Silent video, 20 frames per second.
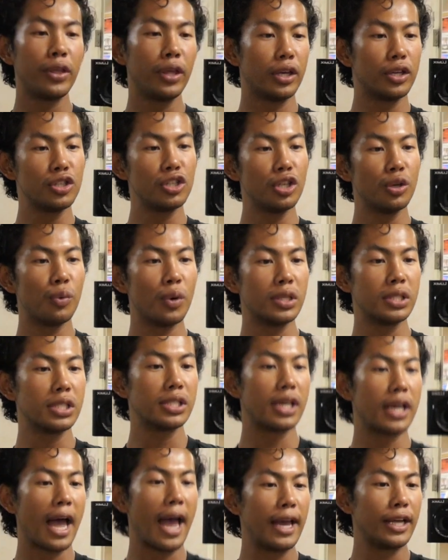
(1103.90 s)
the issue was, is
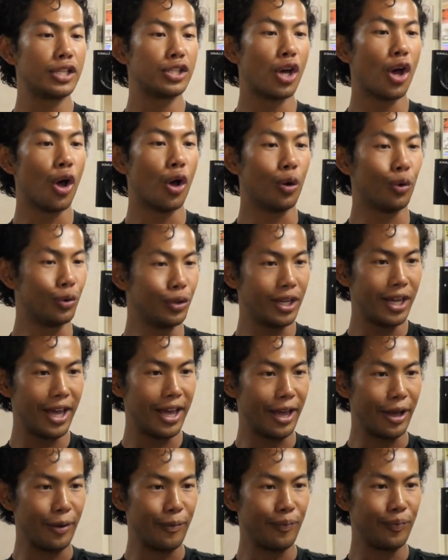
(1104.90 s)
like, I told
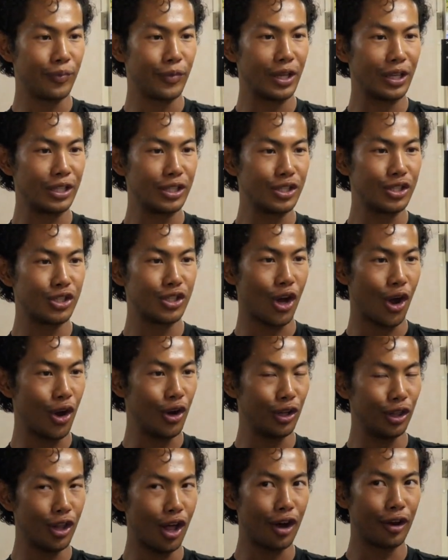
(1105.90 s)
him,
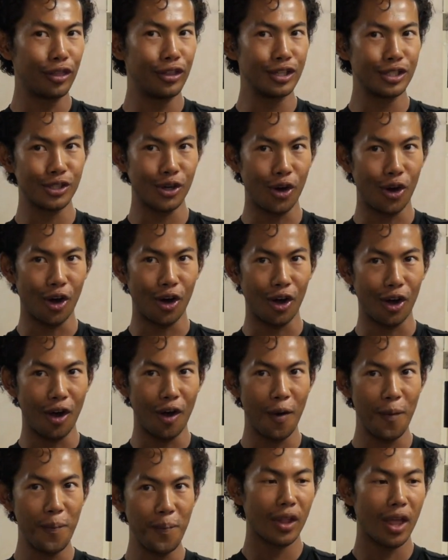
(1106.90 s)
don't lock the
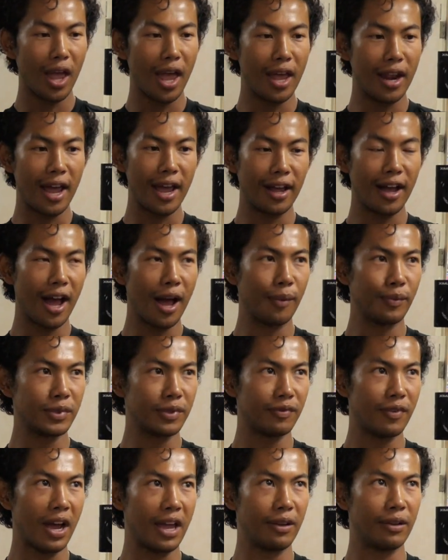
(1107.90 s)
door. And I come to
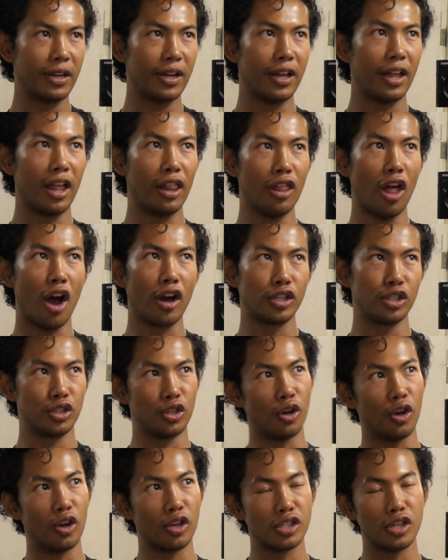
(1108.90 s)
find a locked
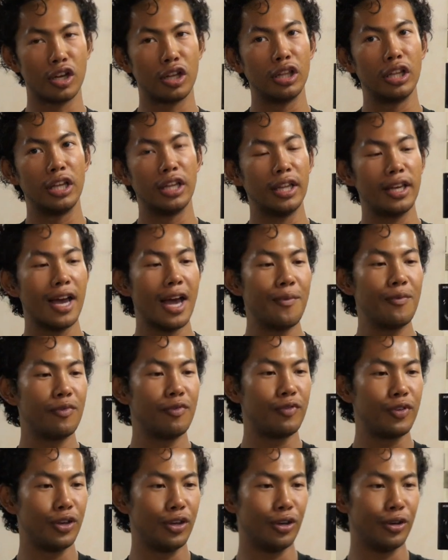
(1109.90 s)
door. So clearly I'm
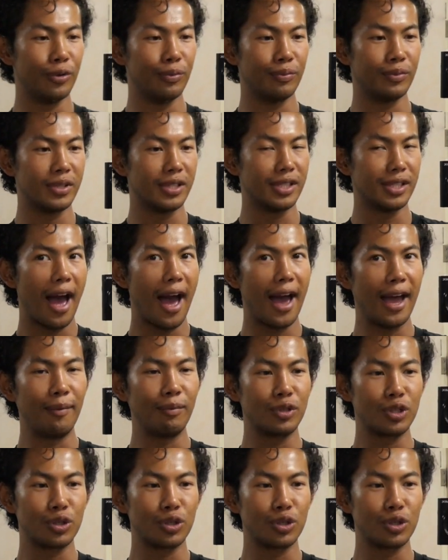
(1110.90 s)
fumed. I'm